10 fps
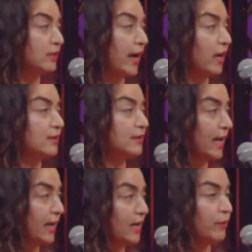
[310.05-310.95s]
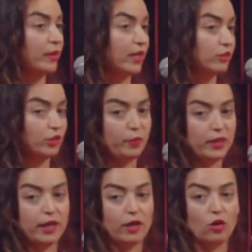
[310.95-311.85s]
like selling
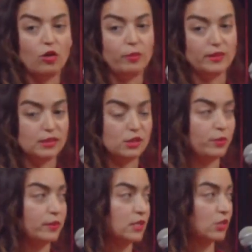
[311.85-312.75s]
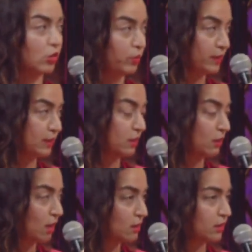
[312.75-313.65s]
peer-to-peer or business-to-business or
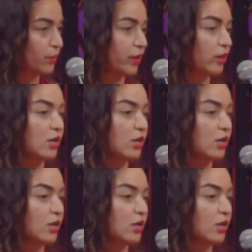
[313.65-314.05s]
business-to-customer,